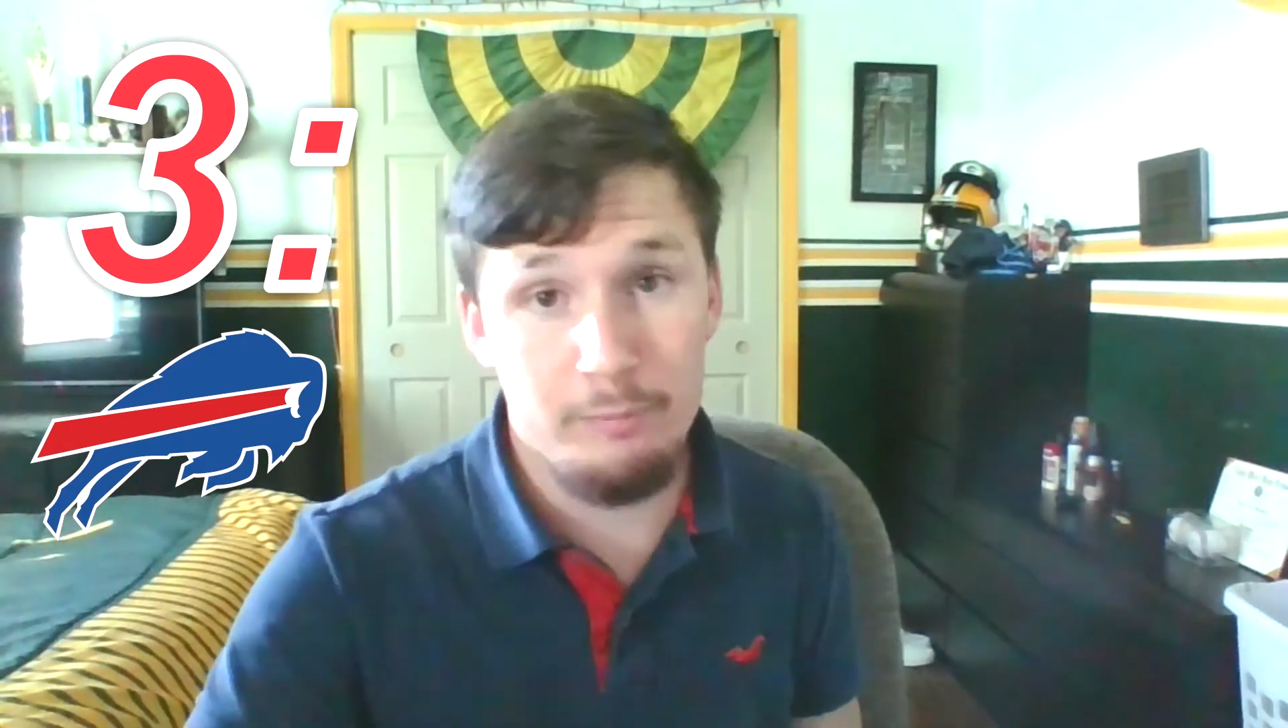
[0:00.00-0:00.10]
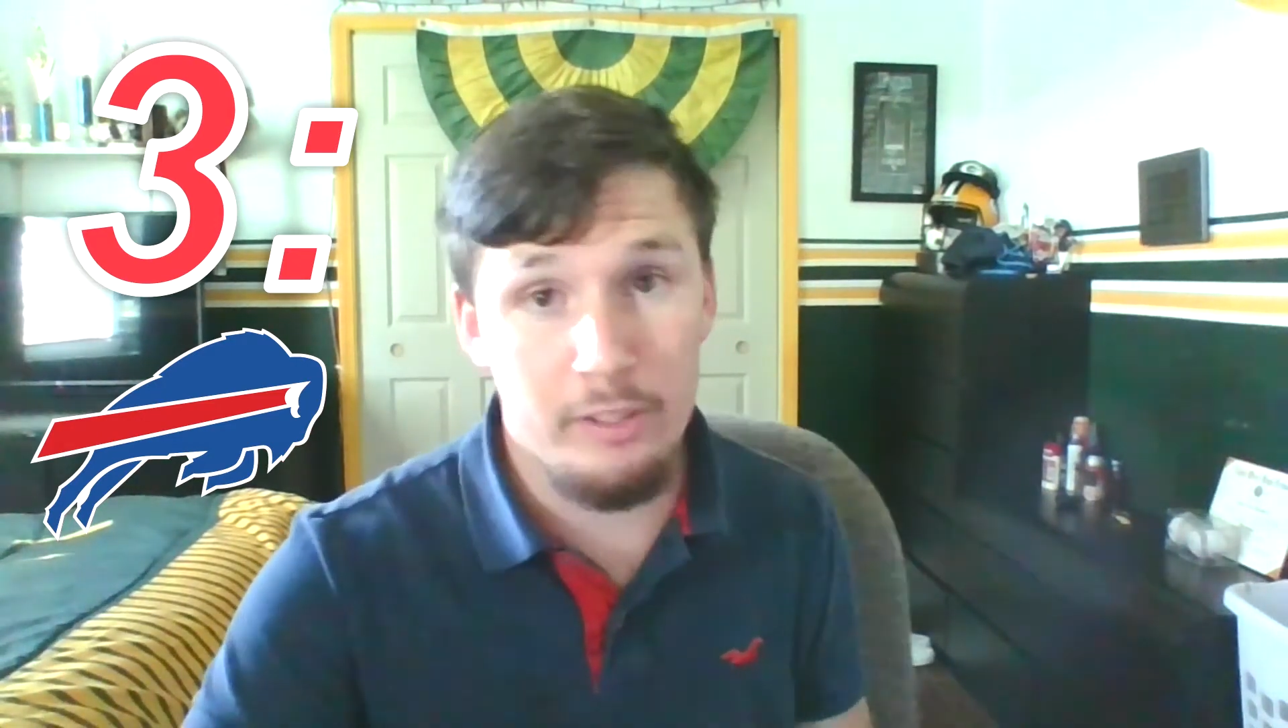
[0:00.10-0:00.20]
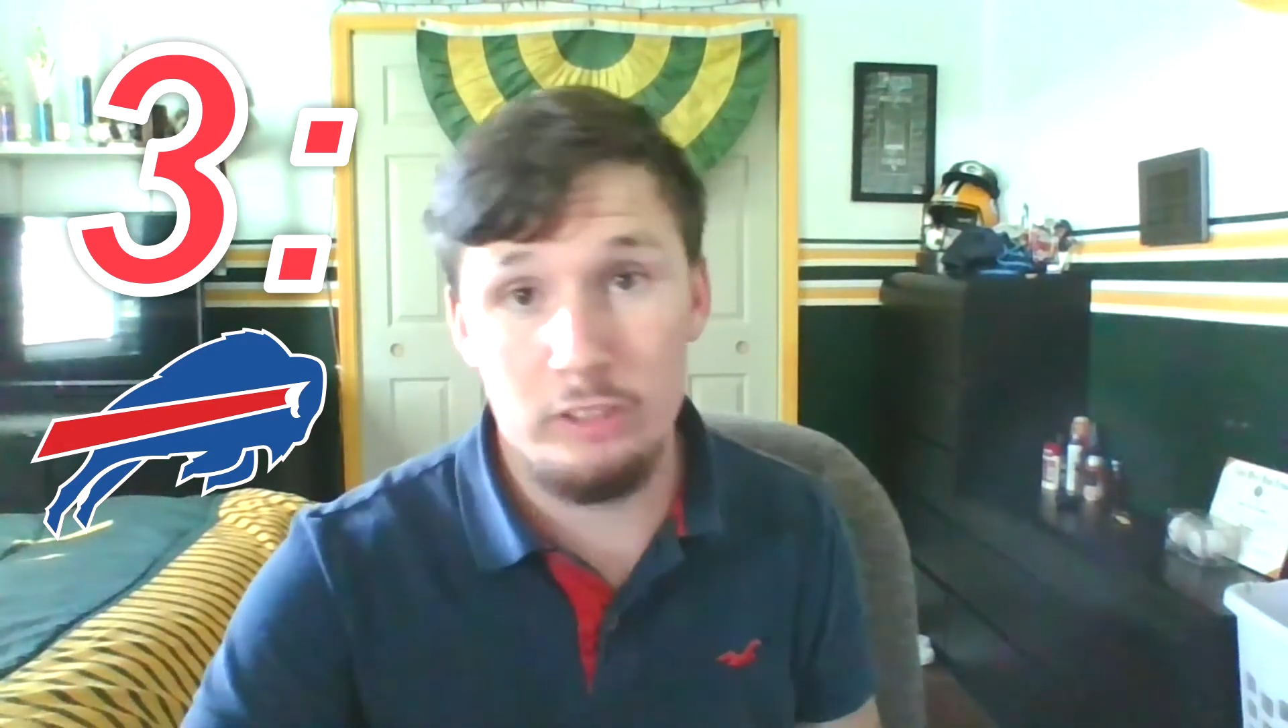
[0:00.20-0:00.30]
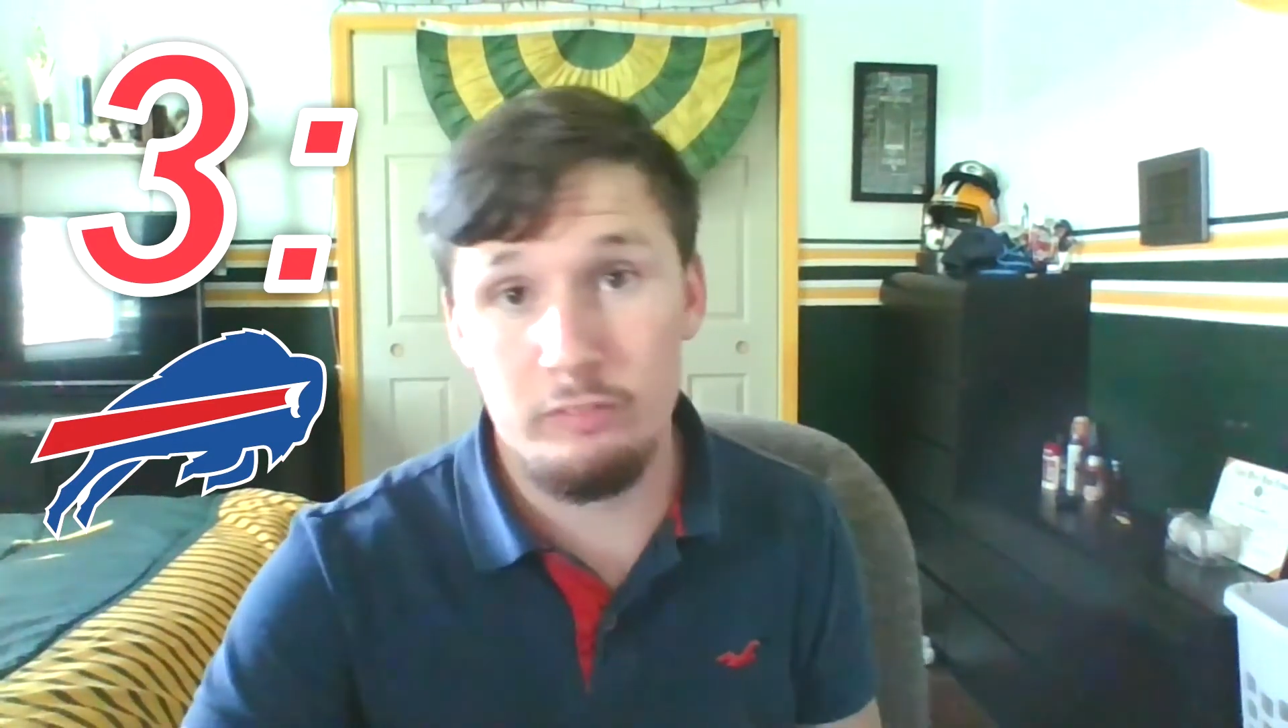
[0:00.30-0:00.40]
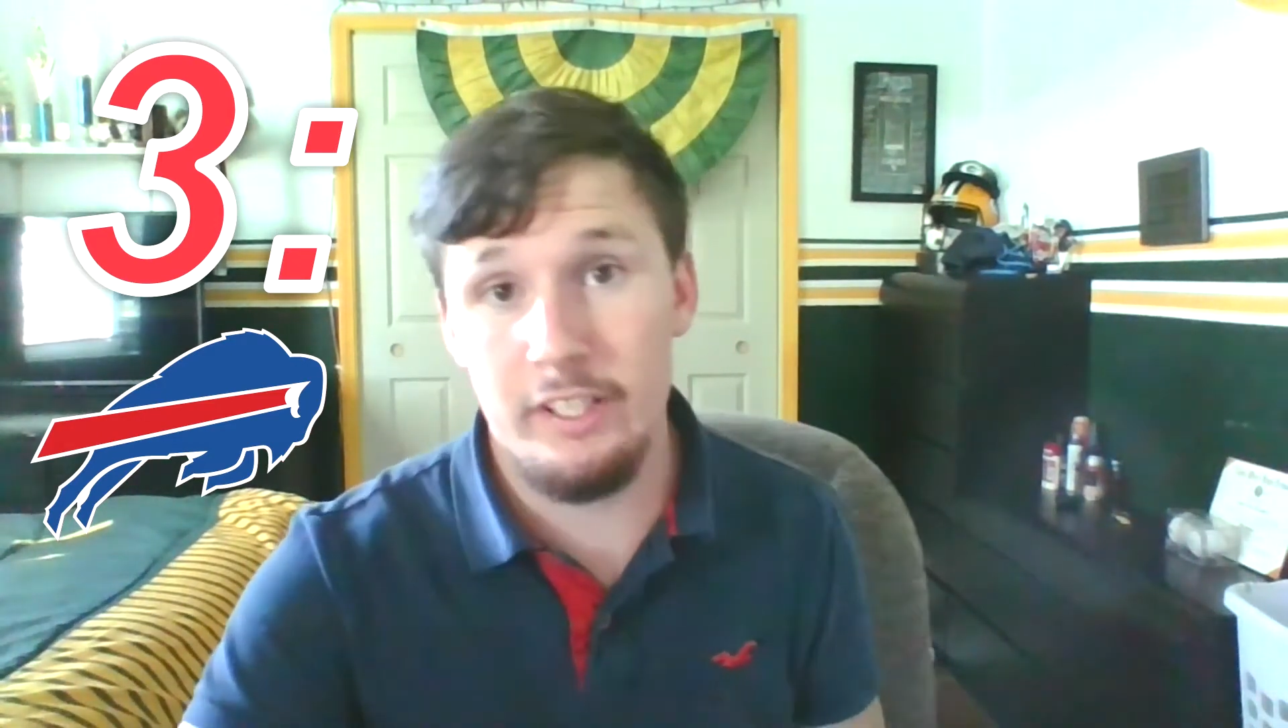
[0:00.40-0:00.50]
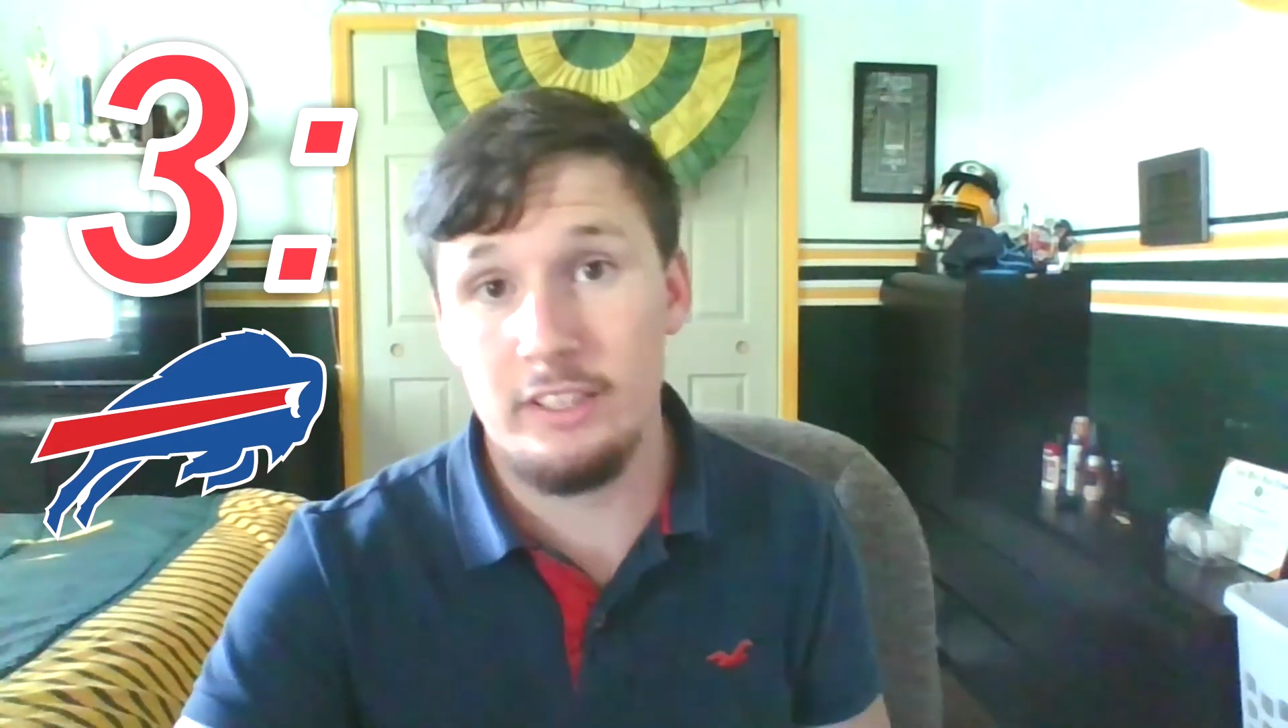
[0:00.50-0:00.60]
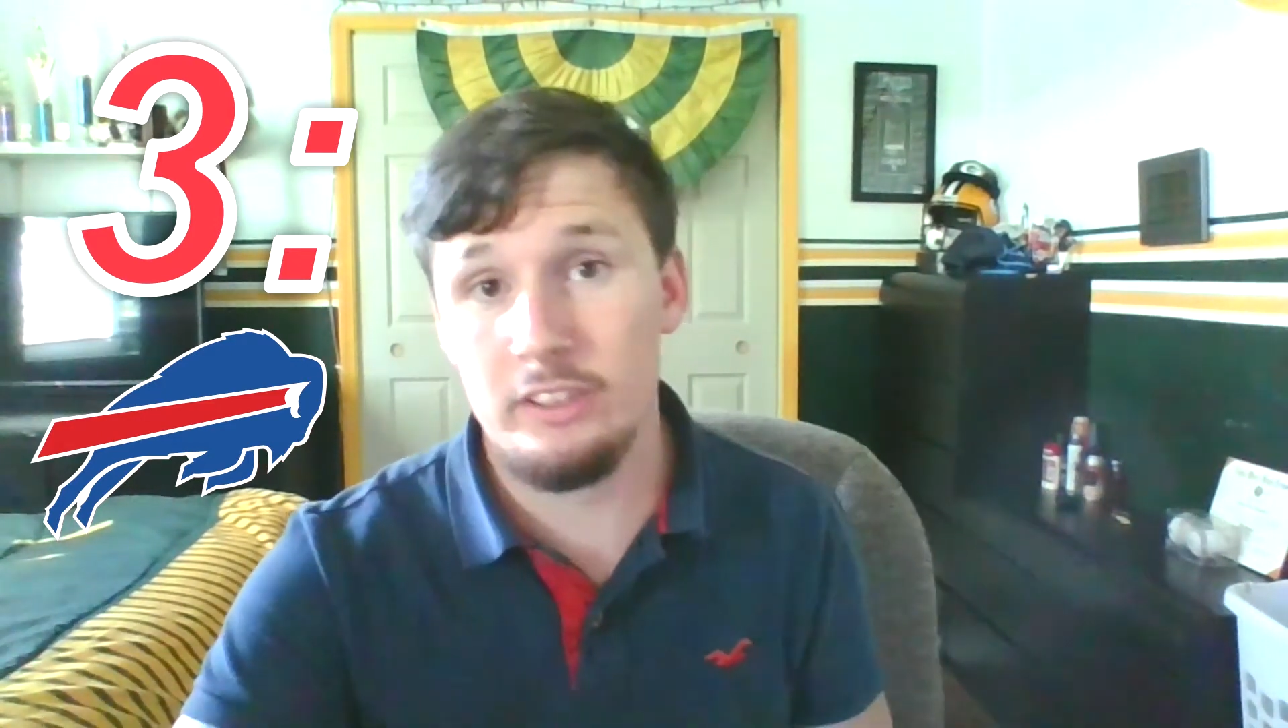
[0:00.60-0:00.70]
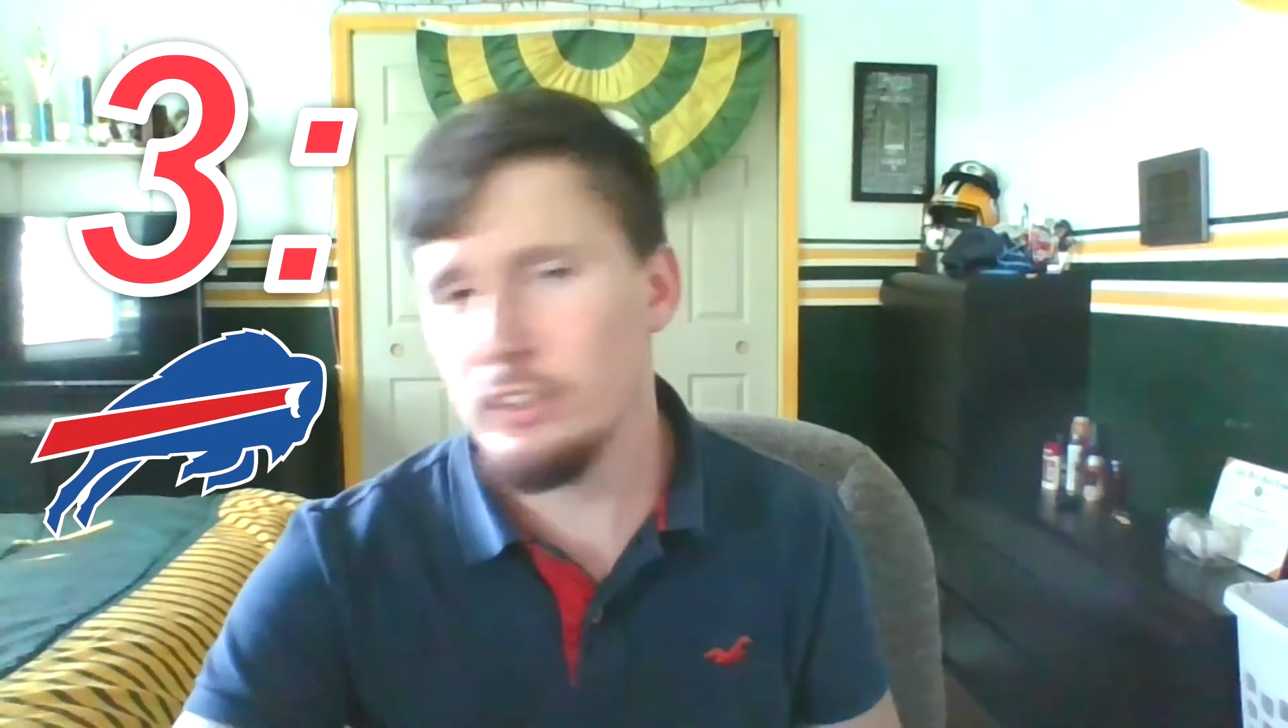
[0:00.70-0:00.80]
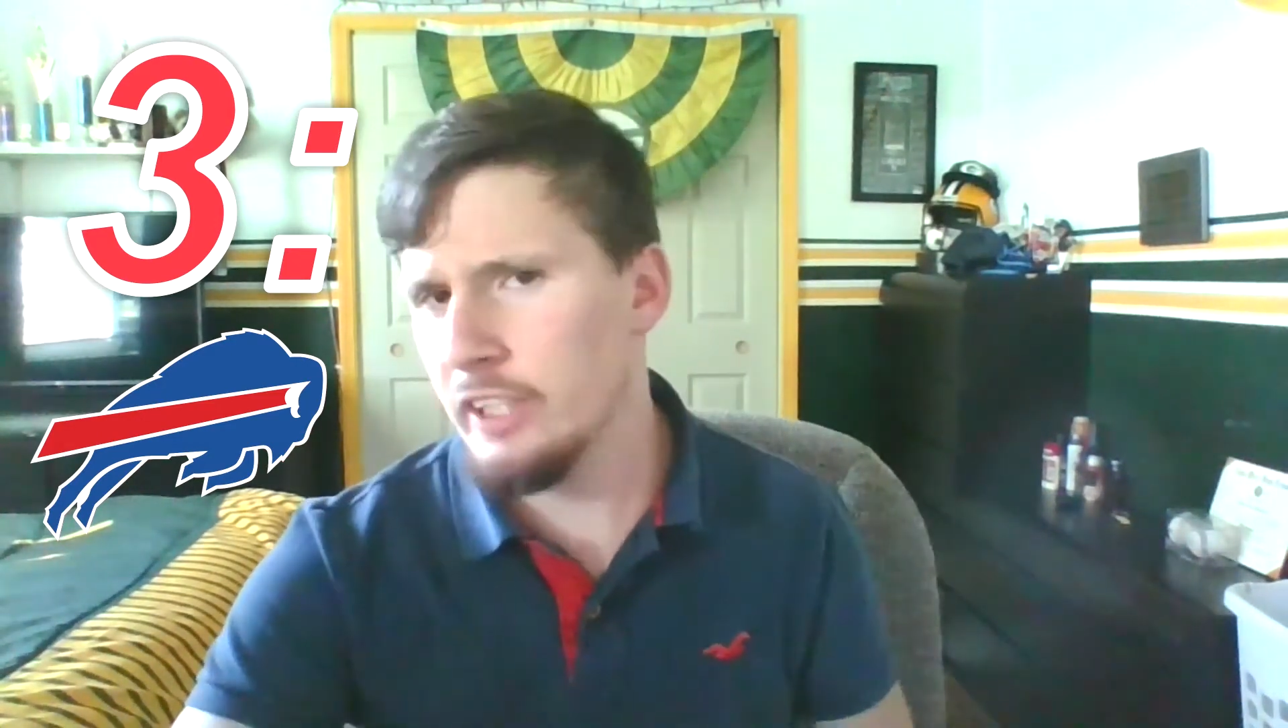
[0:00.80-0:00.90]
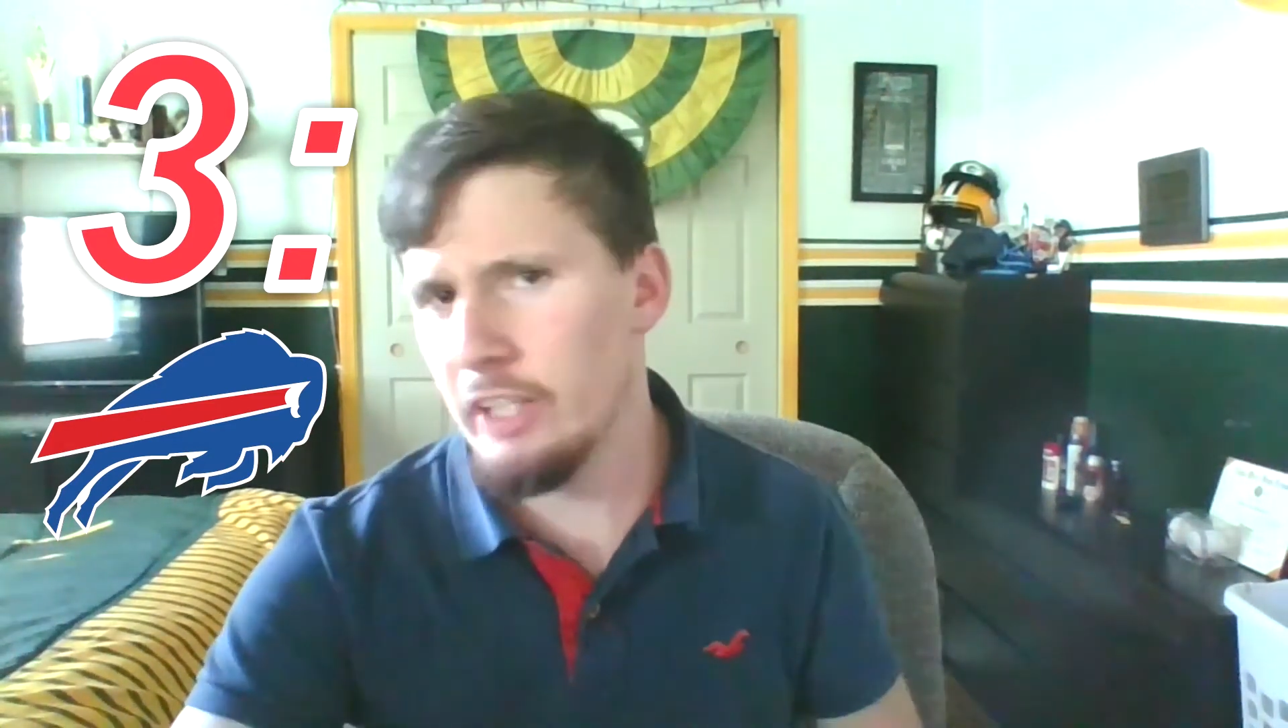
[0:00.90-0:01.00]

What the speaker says: Bills fans.